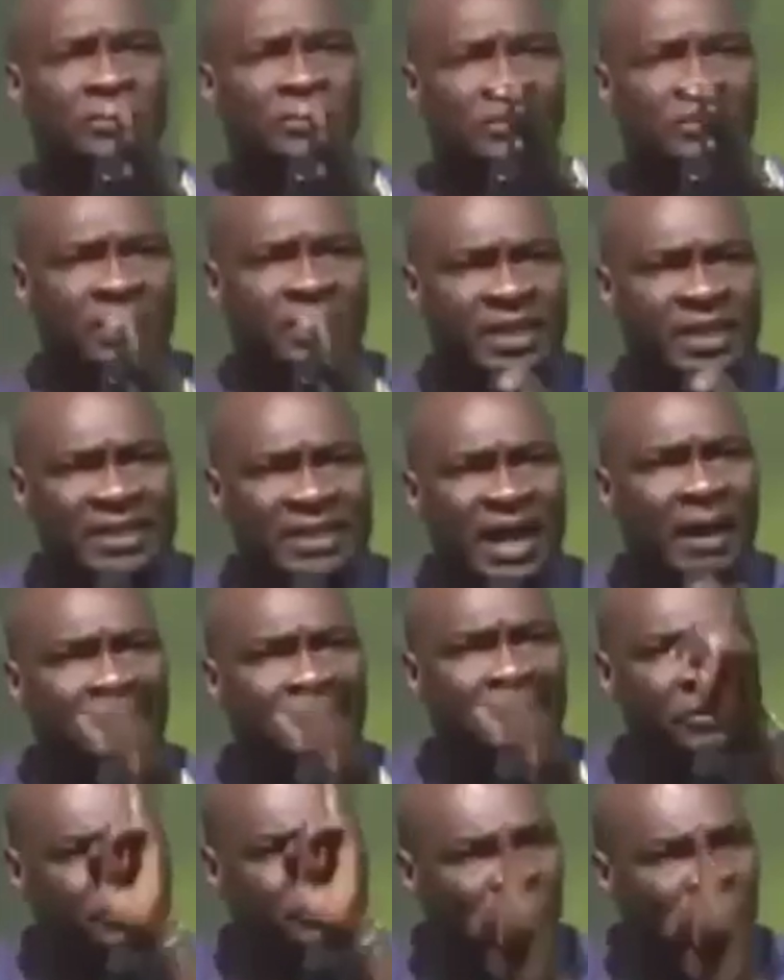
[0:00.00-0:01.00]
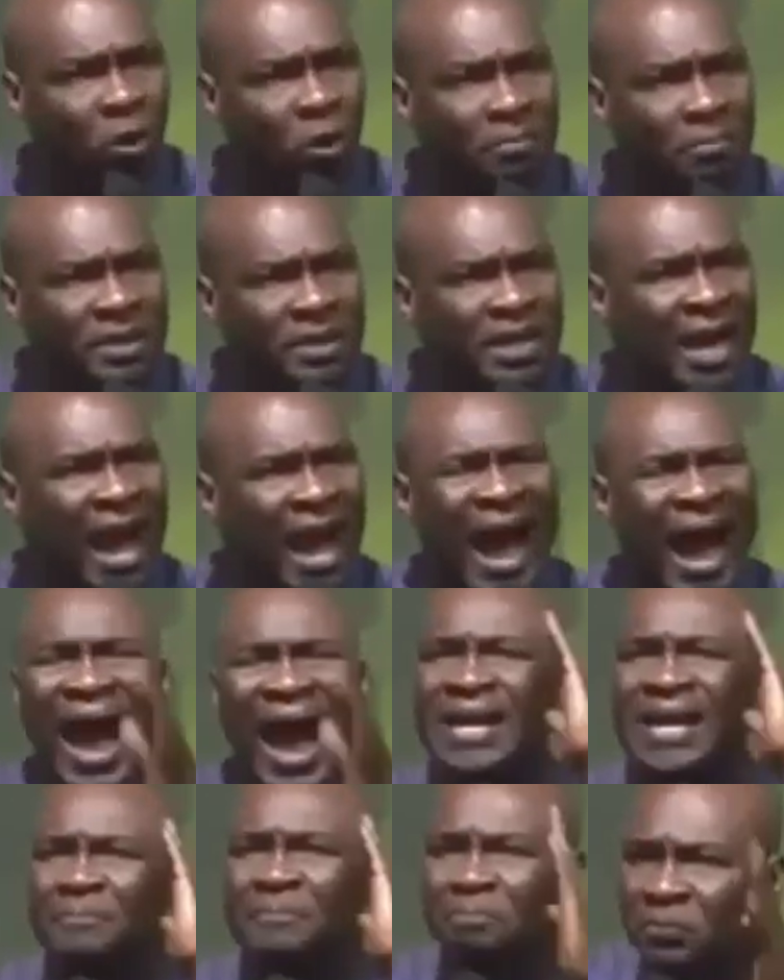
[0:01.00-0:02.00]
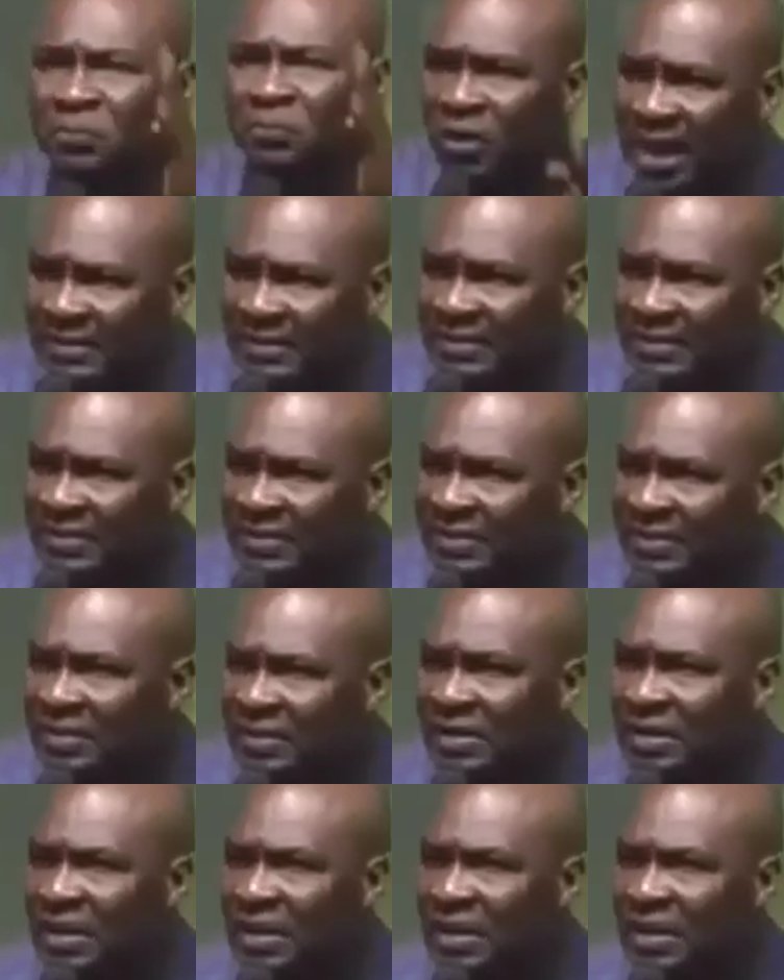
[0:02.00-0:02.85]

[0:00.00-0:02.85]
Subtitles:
things that are before me, I press.